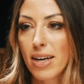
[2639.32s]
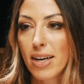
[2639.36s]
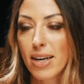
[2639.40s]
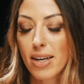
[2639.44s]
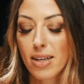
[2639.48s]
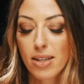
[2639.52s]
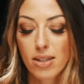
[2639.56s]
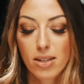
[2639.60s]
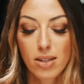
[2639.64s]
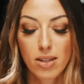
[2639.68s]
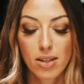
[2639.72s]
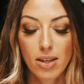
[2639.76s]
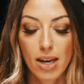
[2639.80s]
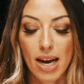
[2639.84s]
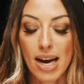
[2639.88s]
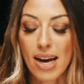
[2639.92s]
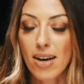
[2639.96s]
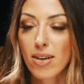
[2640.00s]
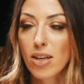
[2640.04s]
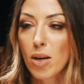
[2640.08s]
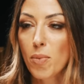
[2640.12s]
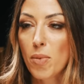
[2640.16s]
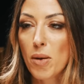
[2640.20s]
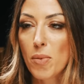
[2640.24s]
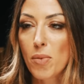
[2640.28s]
ics.
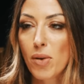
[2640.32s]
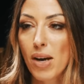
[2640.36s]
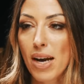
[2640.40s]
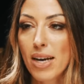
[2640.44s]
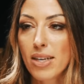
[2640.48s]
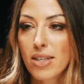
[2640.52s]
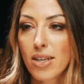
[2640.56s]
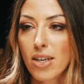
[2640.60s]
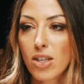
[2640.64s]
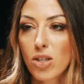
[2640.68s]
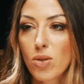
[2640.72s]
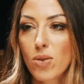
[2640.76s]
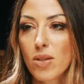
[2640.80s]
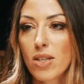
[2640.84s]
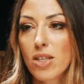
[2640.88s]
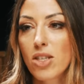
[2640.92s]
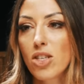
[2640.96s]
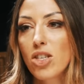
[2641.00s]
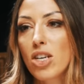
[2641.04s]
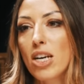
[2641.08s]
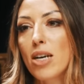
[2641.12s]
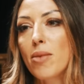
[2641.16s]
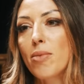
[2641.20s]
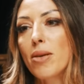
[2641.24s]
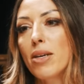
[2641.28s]
How can people get in touch with us,
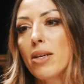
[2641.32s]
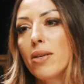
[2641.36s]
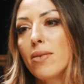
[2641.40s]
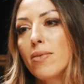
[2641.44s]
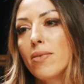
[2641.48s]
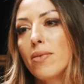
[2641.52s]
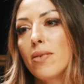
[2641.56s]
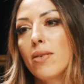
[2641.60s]
Jamie?